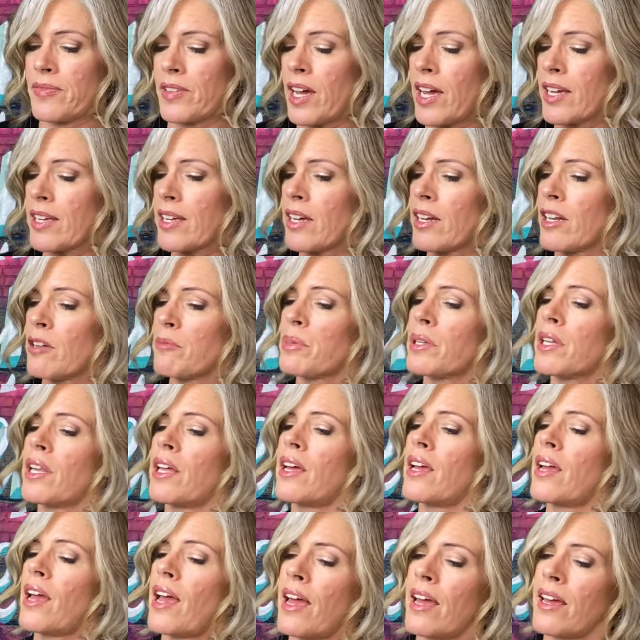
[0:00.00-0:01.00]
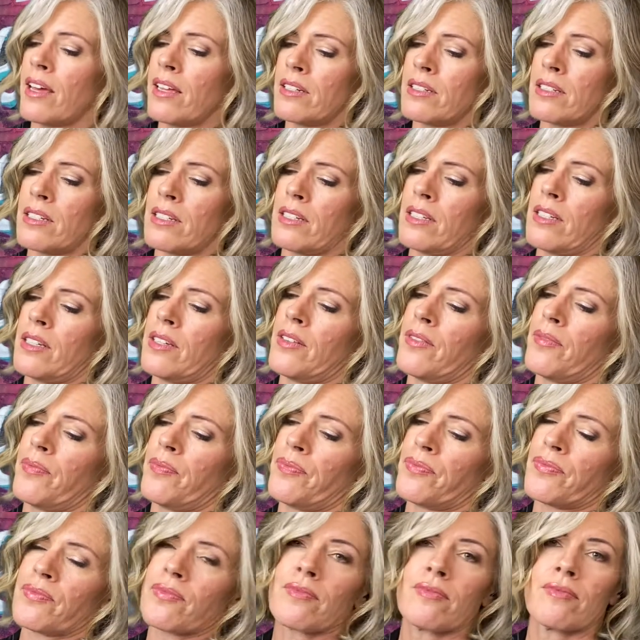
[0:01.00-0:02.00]
I cannot play and
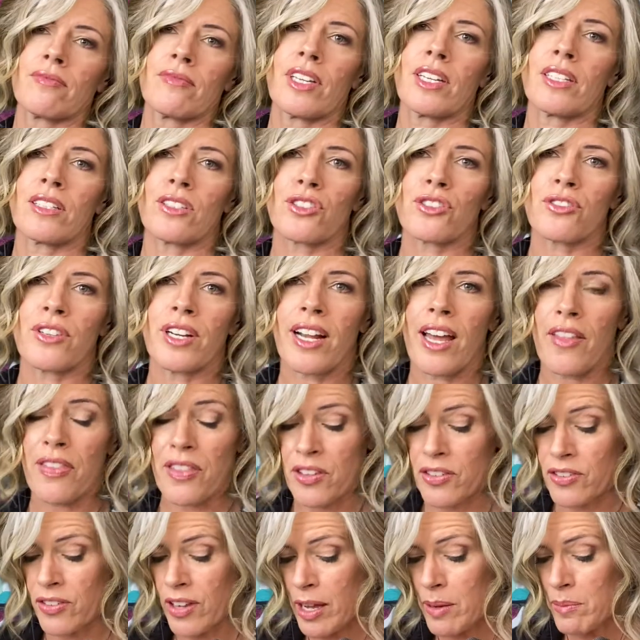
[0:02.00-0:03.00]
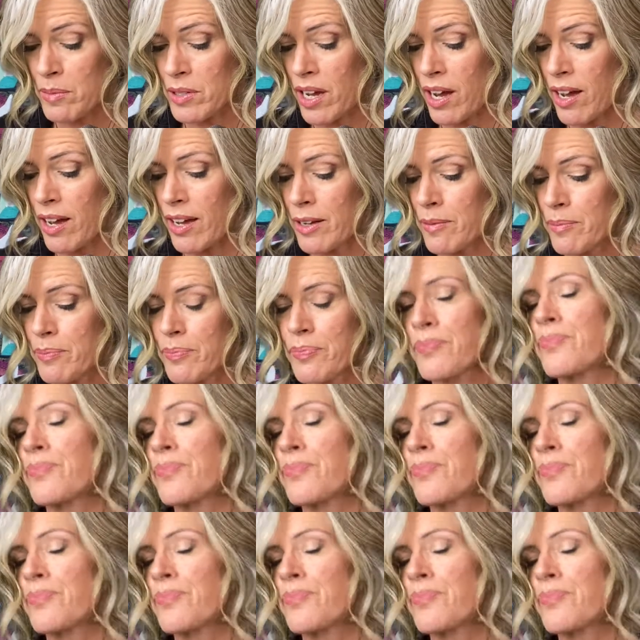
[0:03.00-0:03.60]
illustrate at the same time,